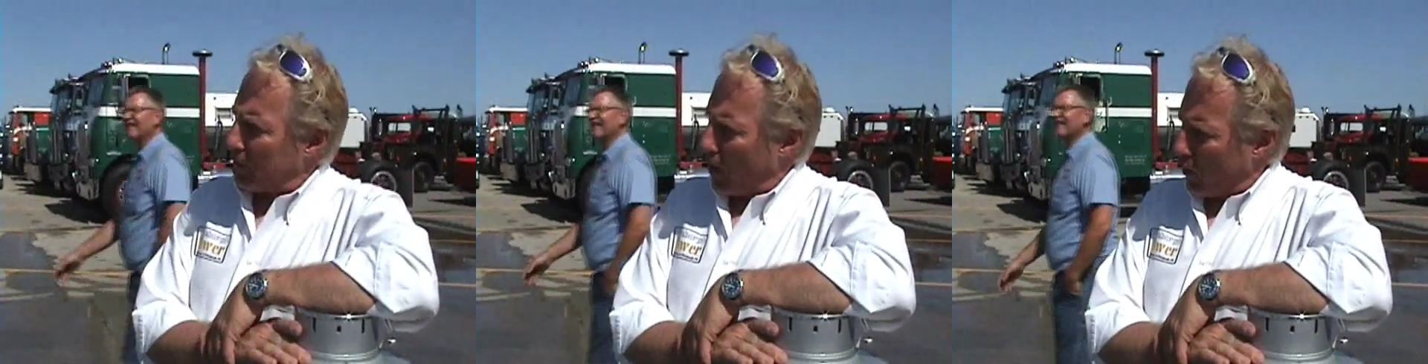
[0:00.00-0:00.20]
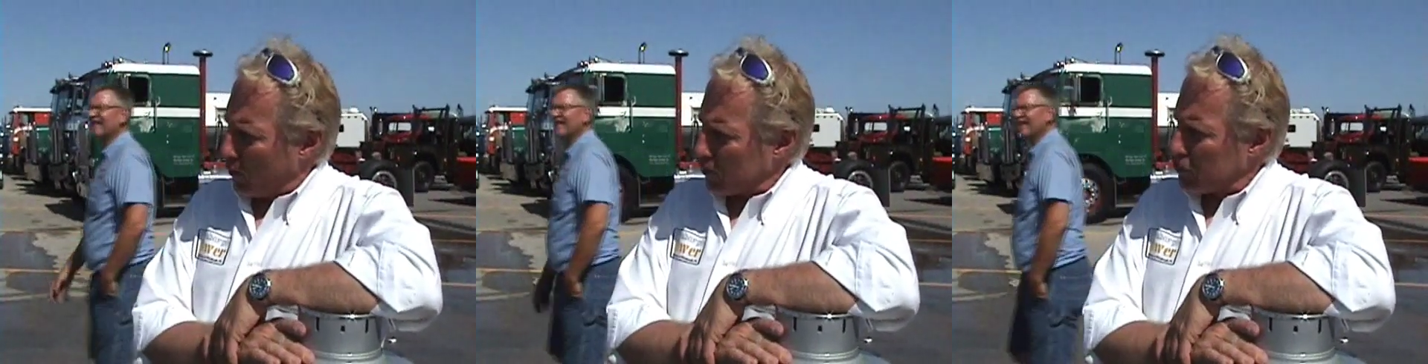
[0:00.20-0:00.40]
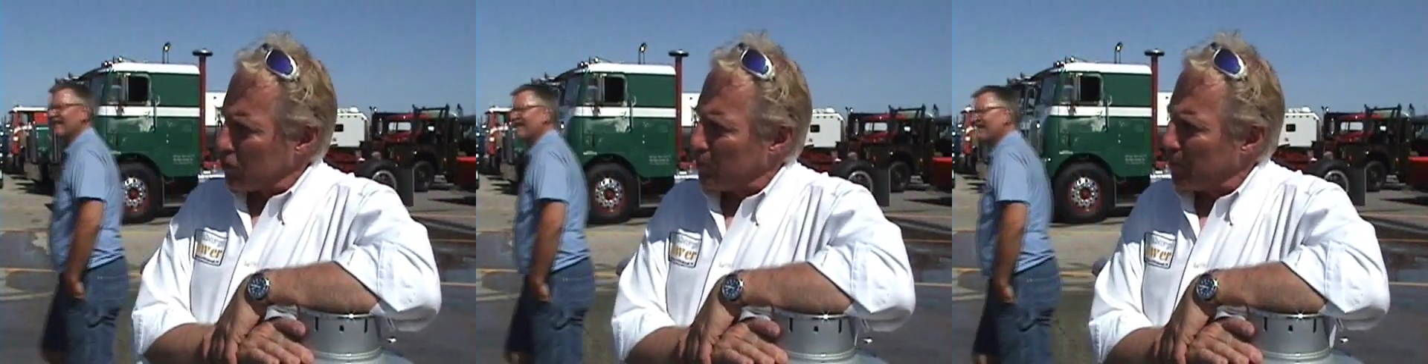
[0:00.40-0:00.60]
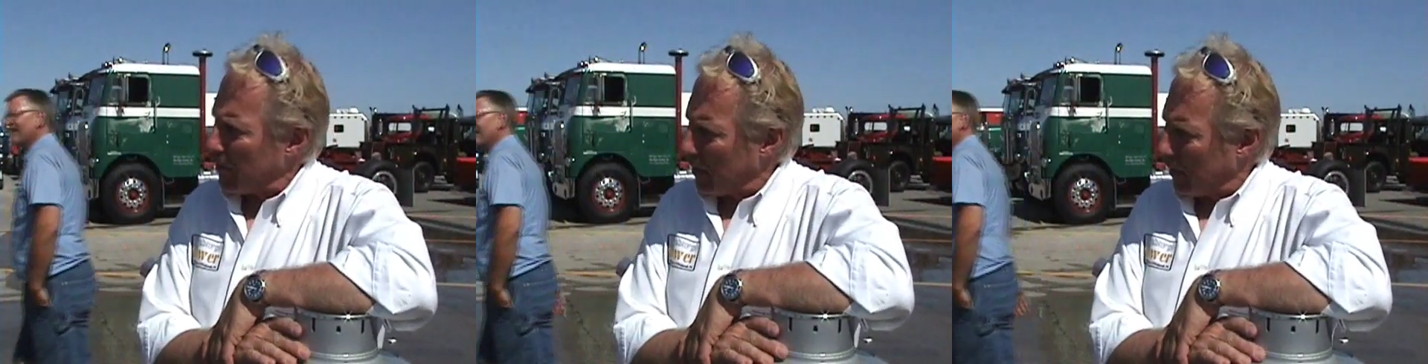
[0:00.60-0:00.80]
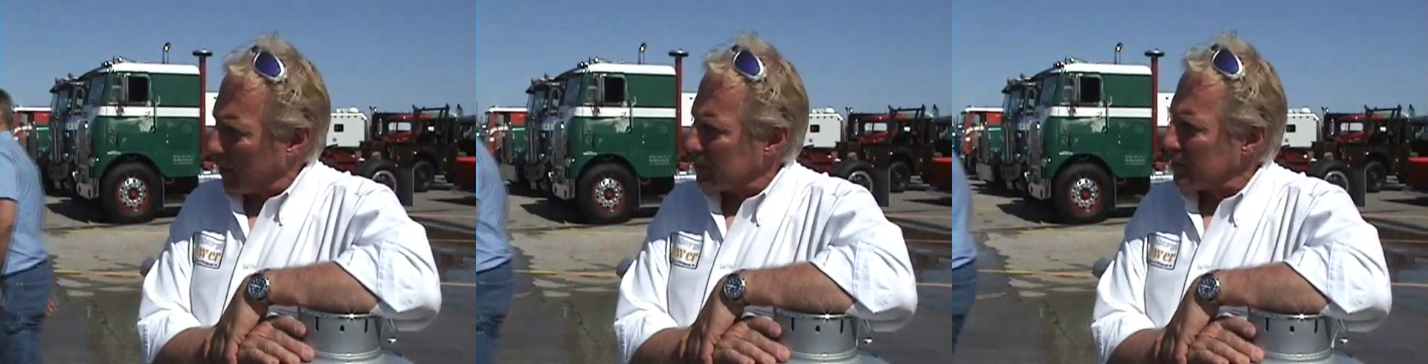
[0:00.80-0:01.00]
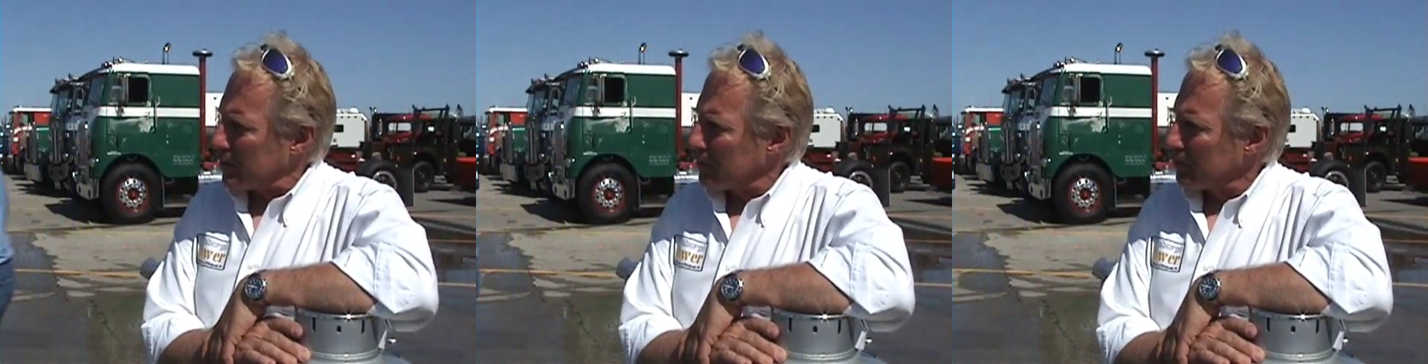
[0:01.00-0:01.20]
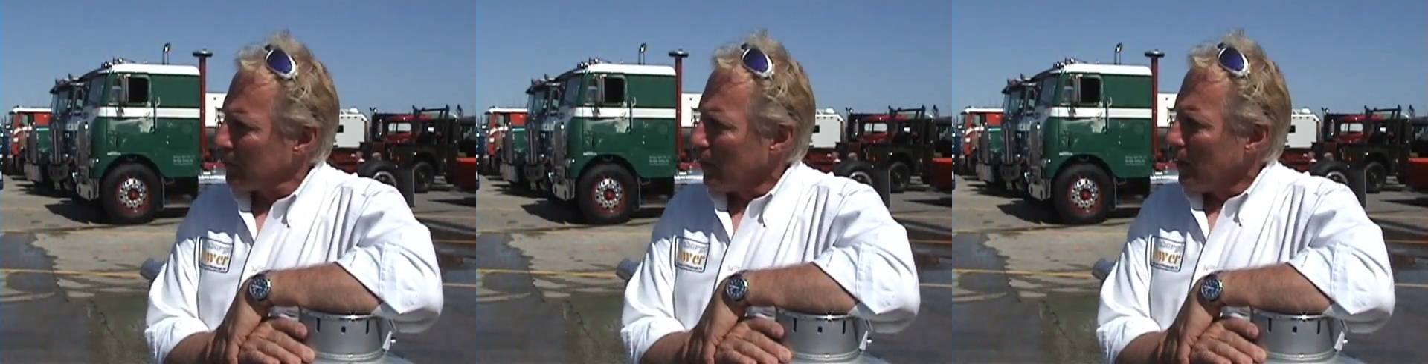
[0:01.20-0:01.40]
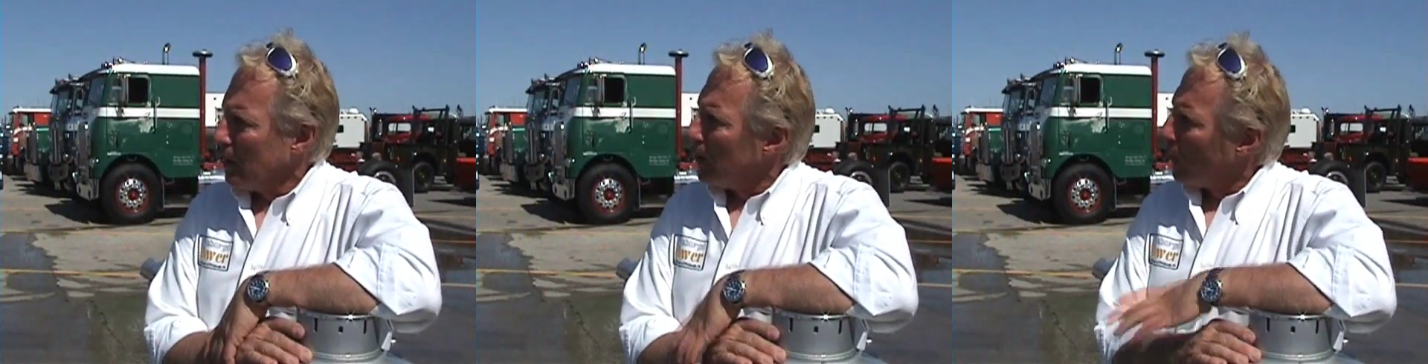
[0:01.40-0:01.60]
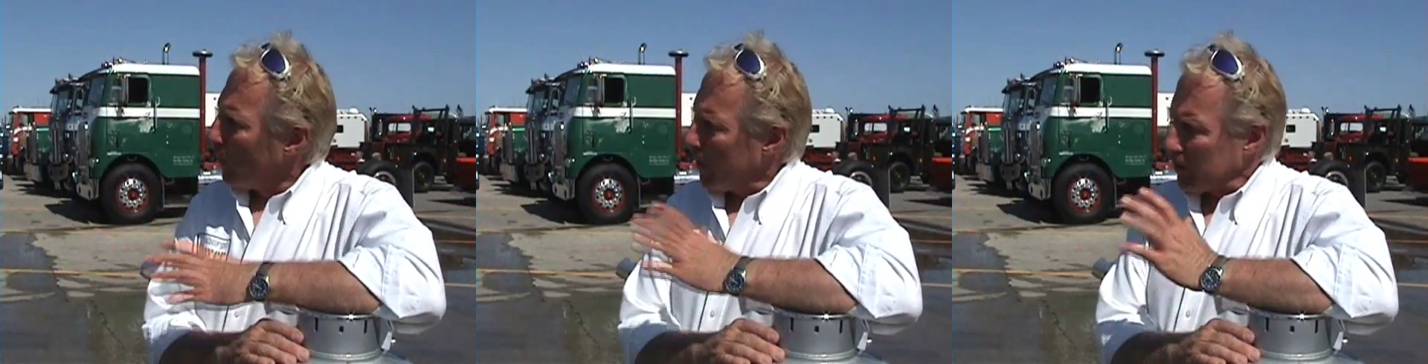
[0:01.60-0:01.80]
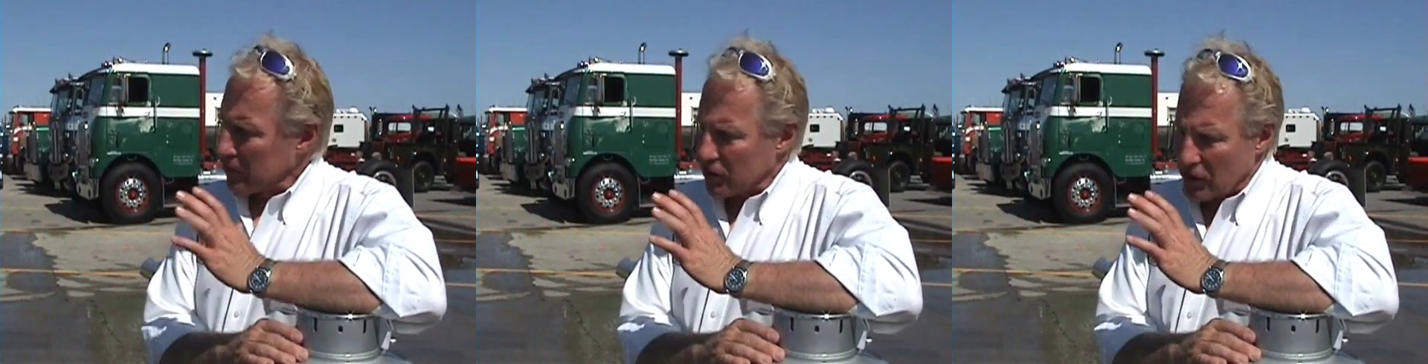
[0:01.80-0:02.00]
UPS.
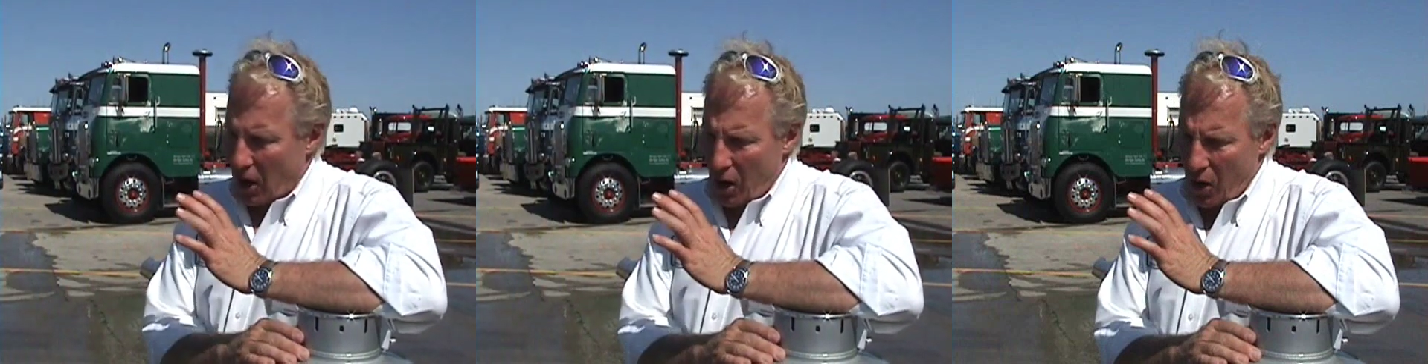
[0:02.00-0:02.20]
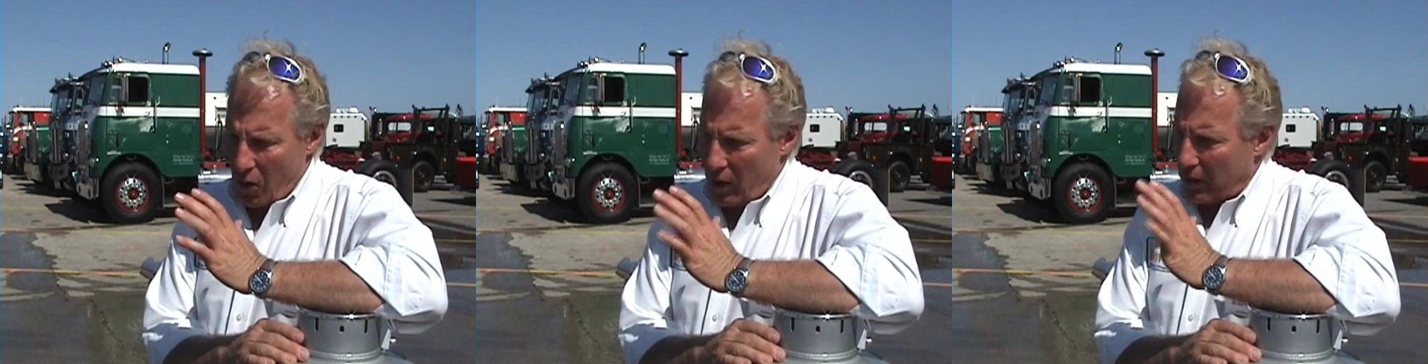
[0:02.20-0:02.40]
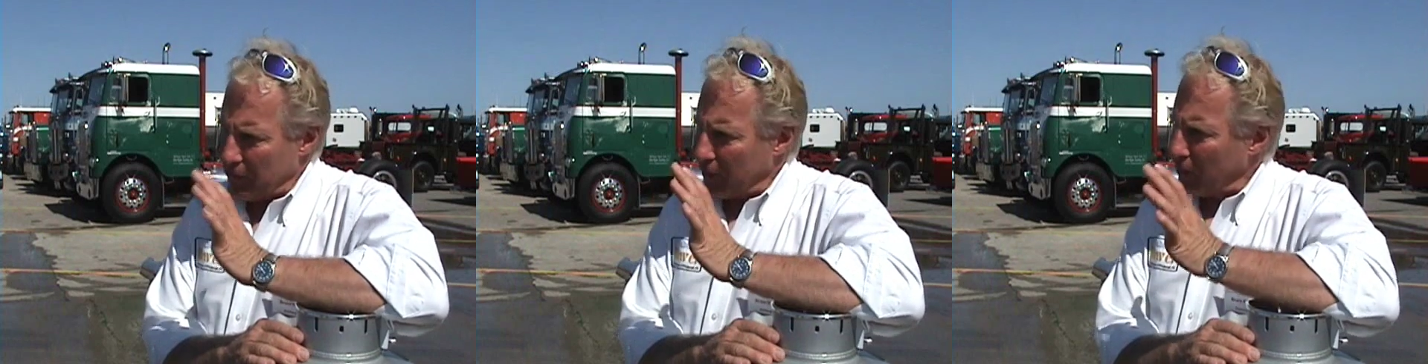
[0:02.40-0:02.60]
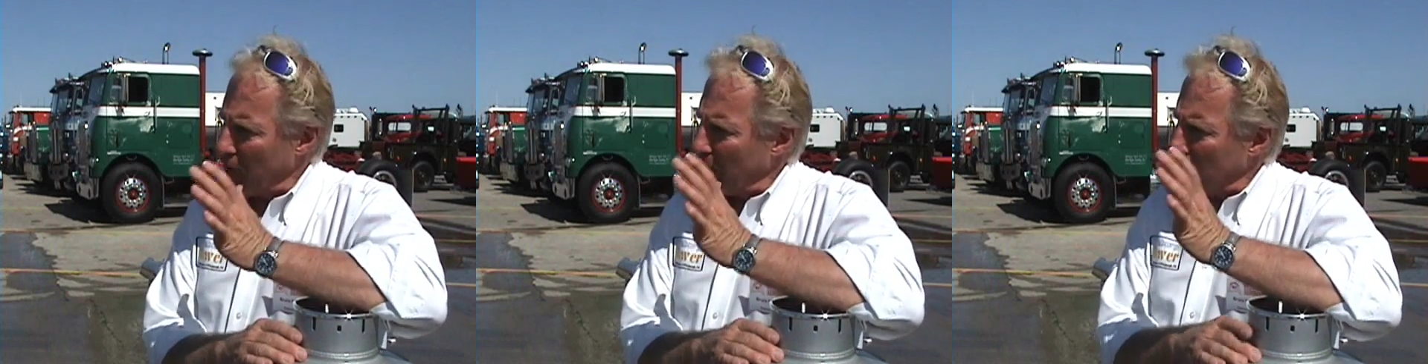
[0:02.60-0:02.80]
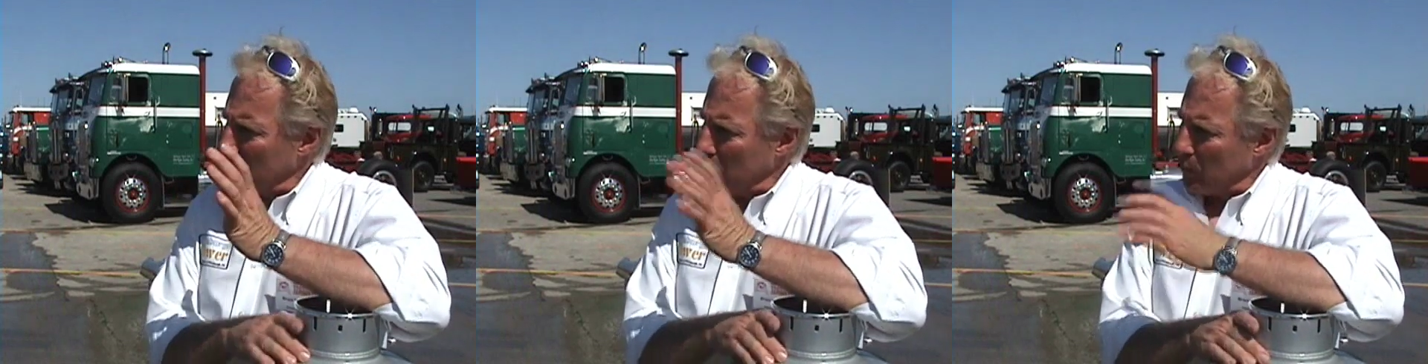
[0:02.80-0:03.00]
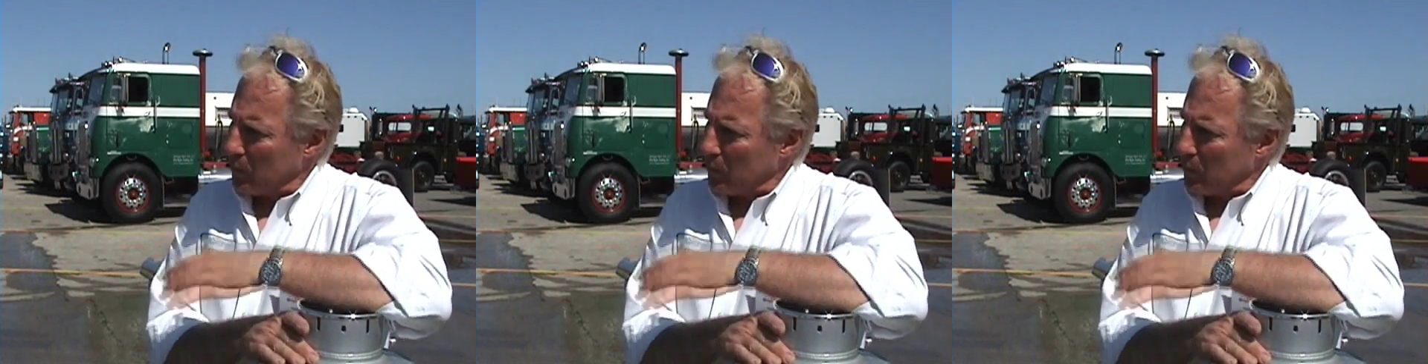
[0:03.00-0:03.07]
We install everything.